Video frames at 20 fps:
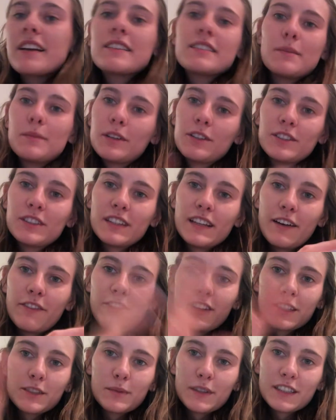similar to
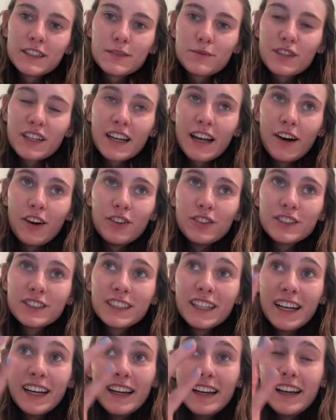Netflix, but it's something else,
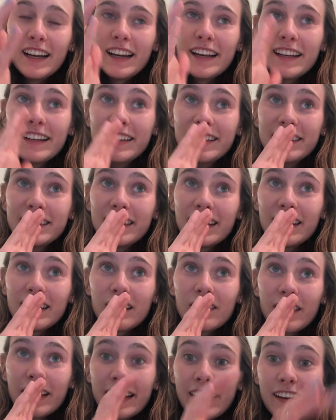is,
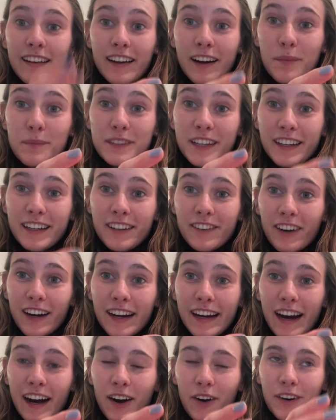like, getting updated right
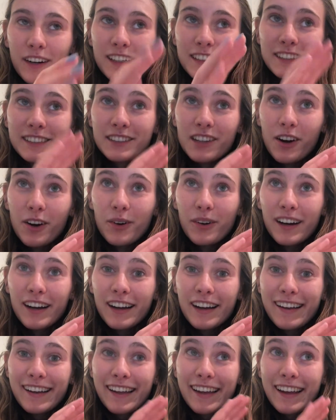now. So
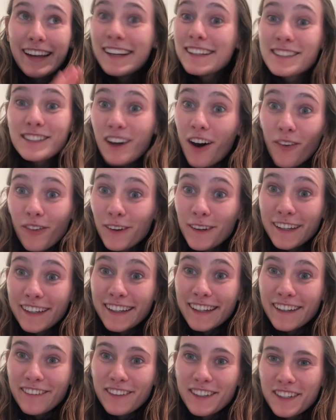it's not
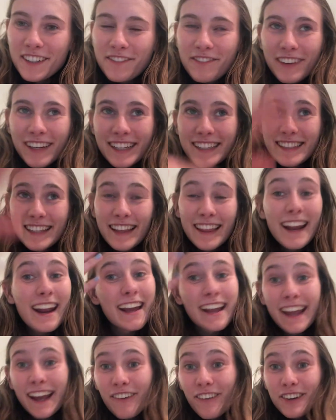working, which means that I
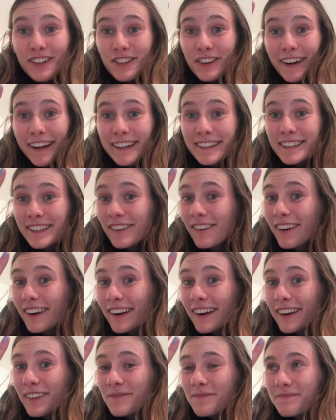can't watch Grand
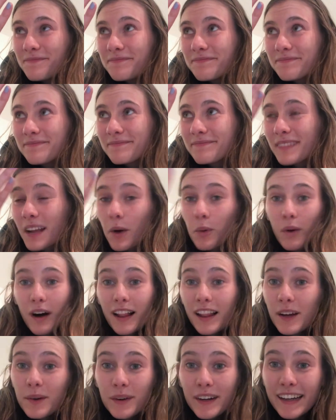Tour
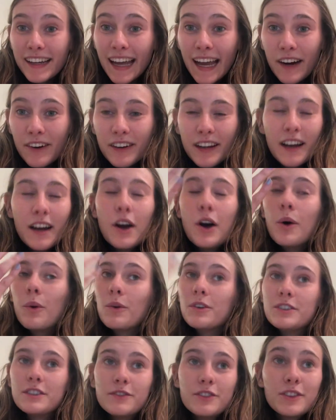while I work out,
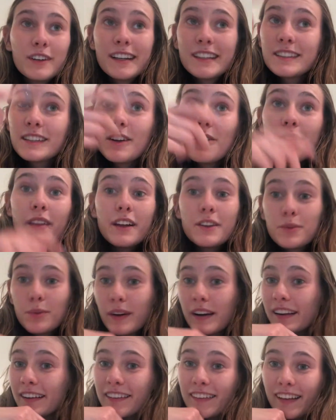which if you guys know, that's
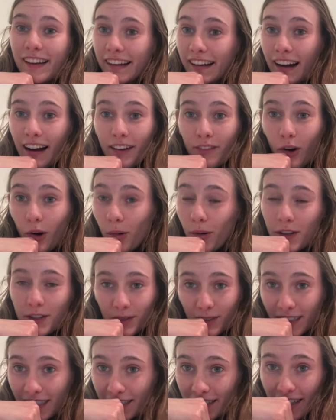what, like, I've always
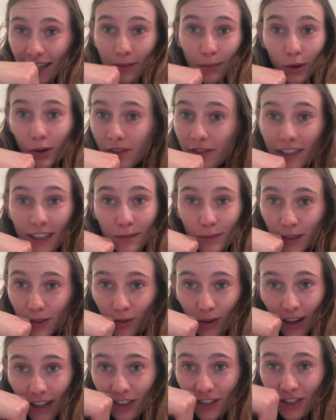watched, and it motivates me to
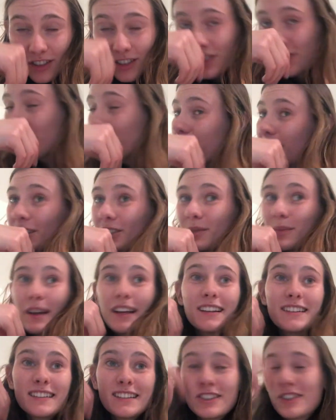watch so much
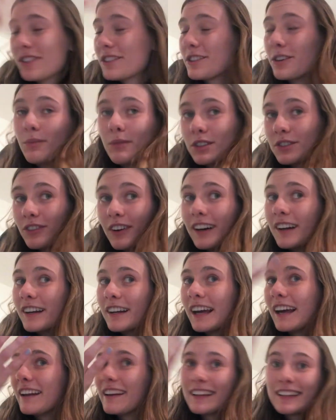because it's just so much fun,
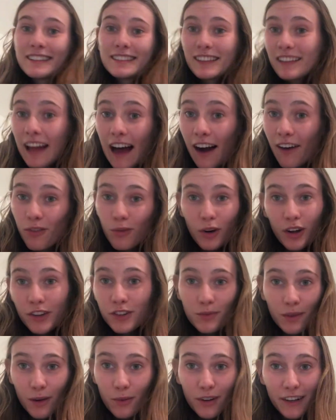and I get to laugh while I
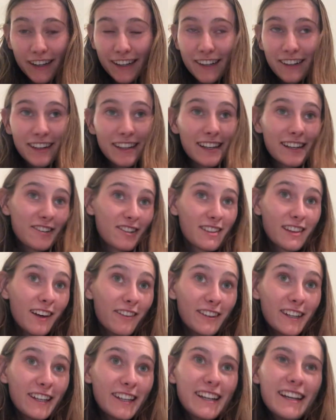do my workout, and I just love
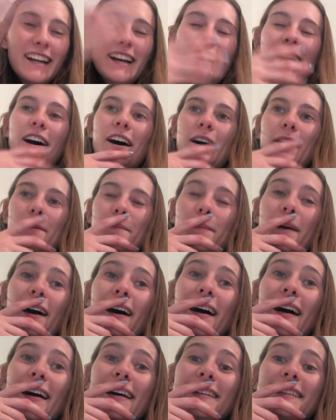it.
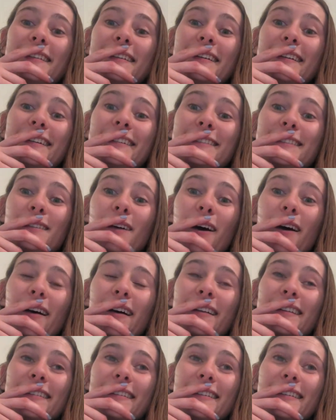But it's
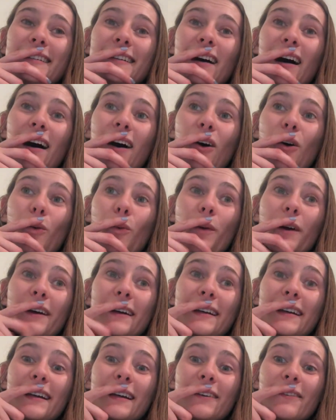not
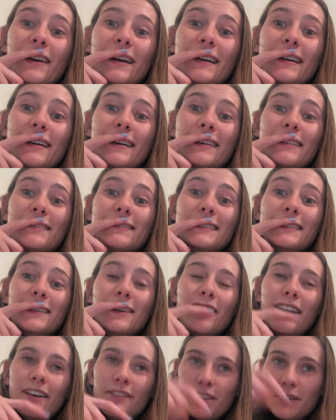working right now, so
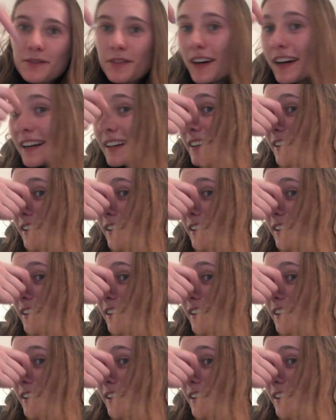I have to find a